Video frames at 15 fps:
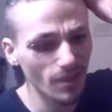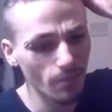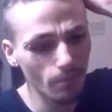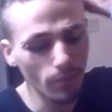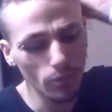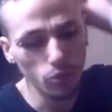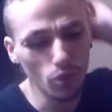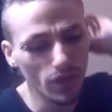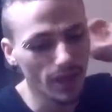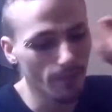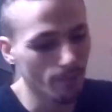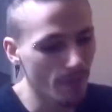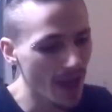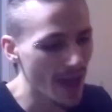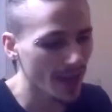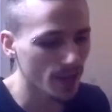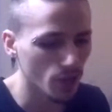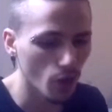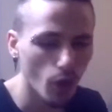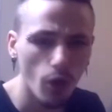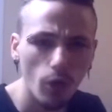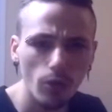but looking back on
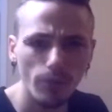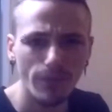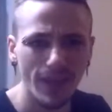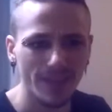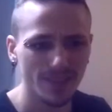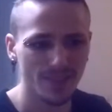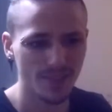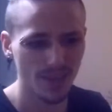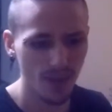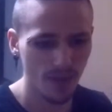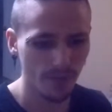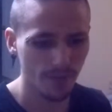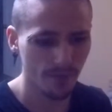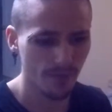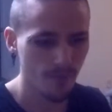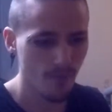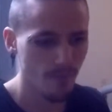all of that stuff,